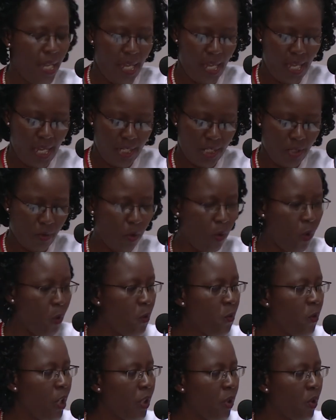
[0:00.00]
and
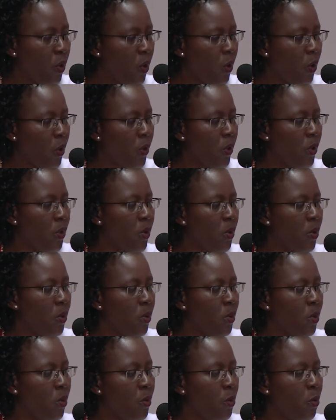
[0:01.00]
overall
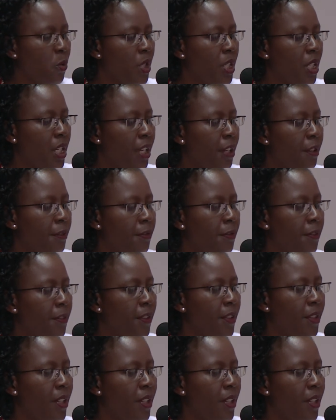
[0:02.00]
we have